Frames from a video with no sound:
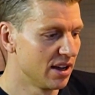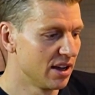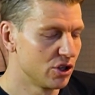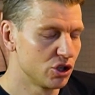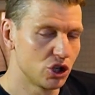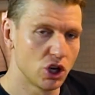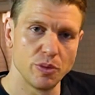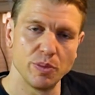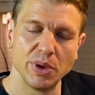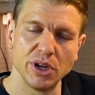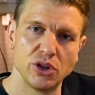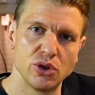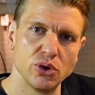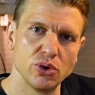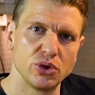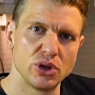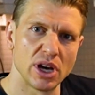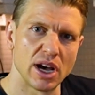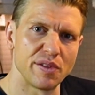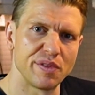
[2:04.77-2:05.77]
Shouldn't be too
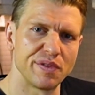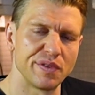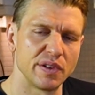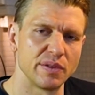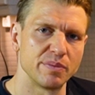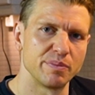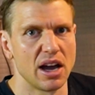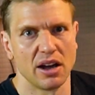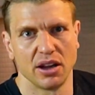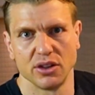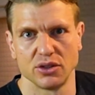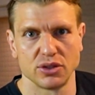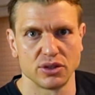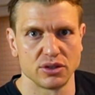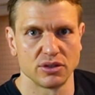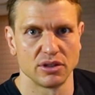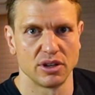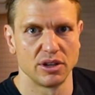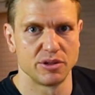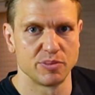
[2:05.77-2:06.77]
tough.
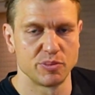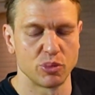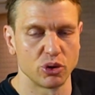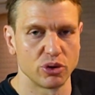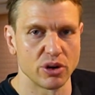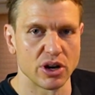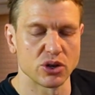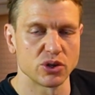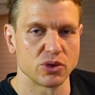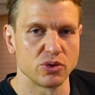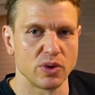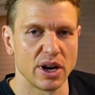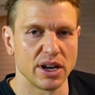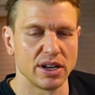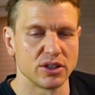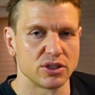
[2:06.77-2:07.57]
It's progression, right?